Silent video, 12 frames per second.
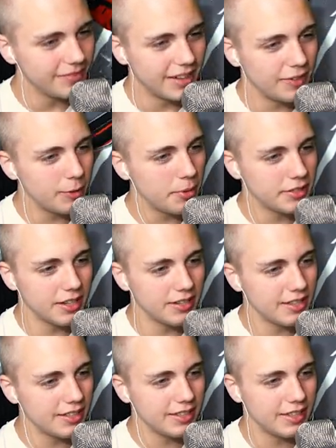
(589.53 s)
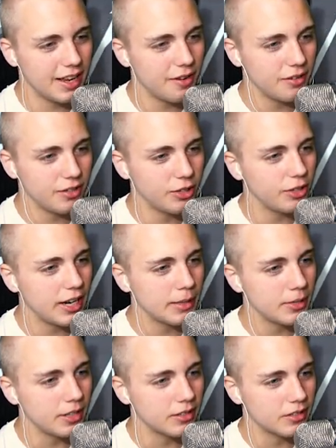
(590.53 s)
If you put tons of these things down, your
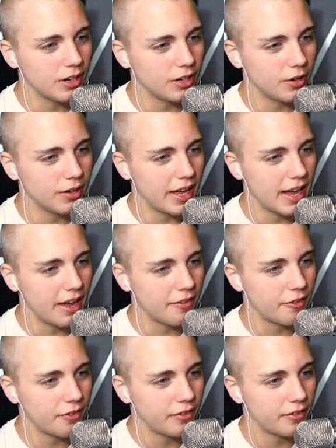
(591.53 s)
enemies are going to have